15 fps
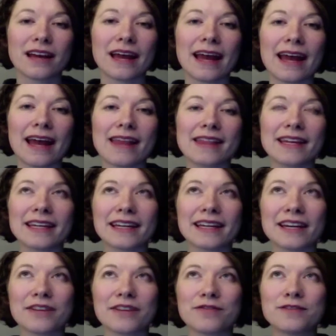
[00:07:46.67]
and then kind
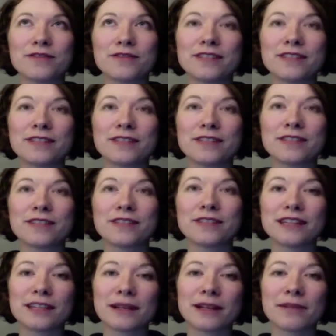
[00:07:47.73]
of did a little bit
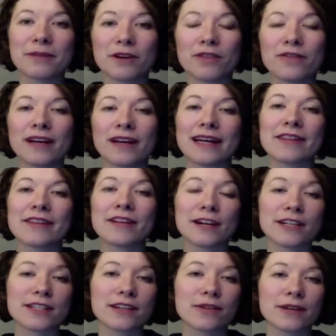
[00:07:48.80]
of, there
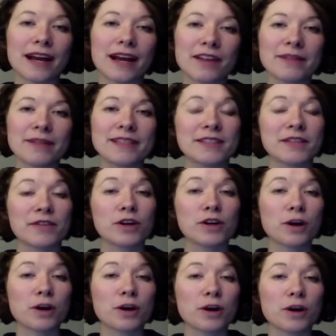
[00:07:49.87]
were elements that they were
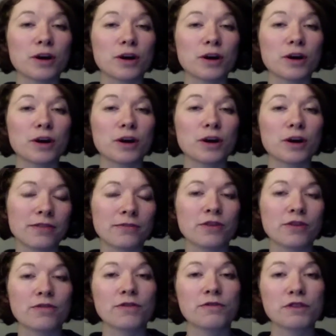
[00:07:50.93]
comfortable with, more
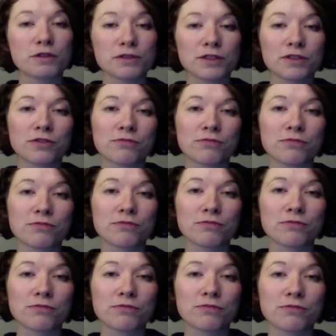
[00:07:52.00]
of a focus group
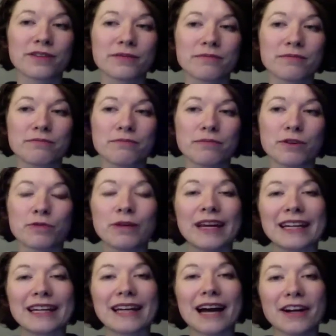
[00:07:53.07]
approach, but we got other
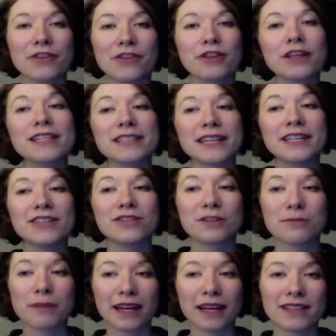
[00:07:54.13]
things into the
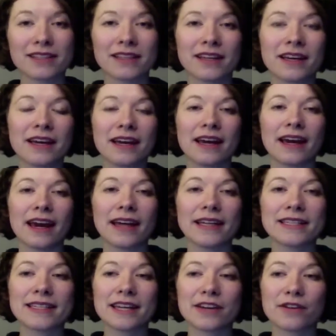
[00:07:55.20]
mix. And instead
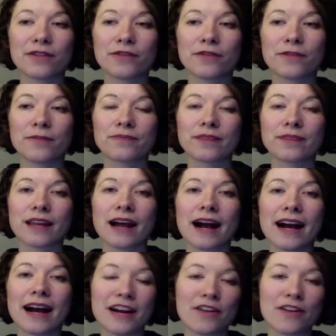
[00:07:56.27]
of
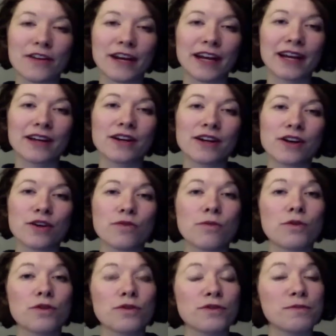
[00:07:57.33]
hiring one of
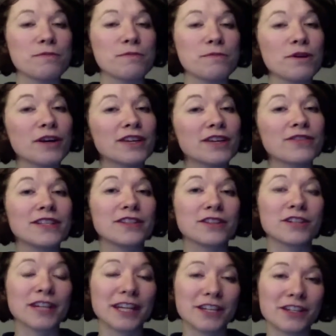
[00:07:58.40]
the market
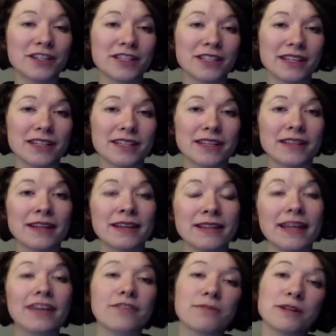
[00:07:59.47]
research agencies that
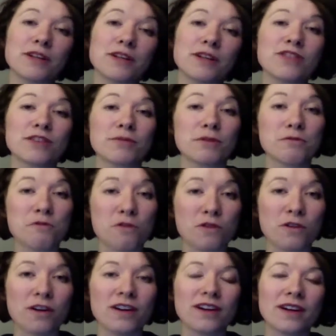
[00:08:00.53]
they had been using
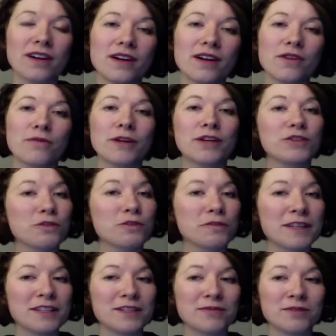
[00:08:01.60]
before, we could
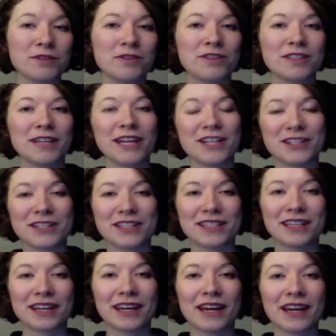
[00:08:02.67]
convince them to use an
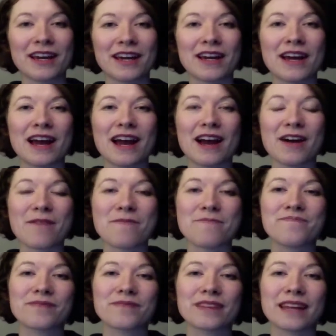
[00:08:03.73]
agency. And
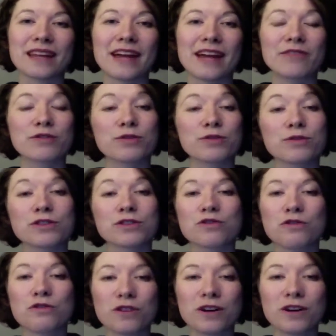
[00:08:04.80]
what was
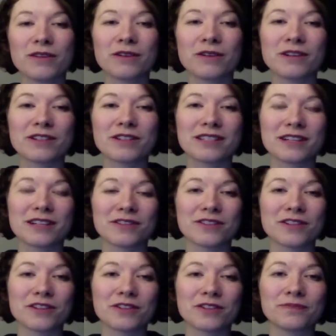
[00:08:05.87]
core was that also
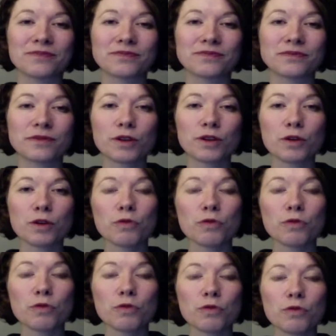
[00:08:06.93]
we knew the
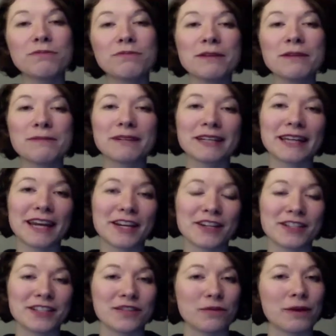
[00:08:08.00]
people in the agency
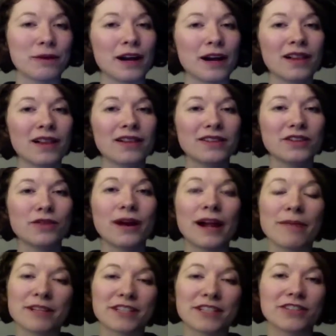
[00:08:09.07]
well who helped
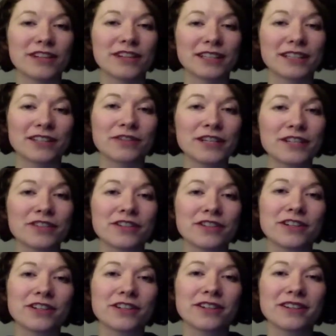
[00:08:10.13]
us conduct the
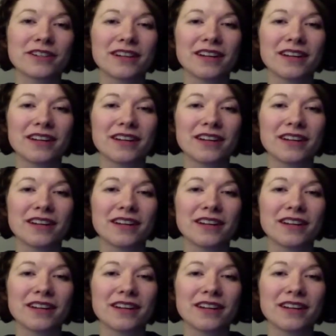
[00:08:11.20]
research. Mm-hmm.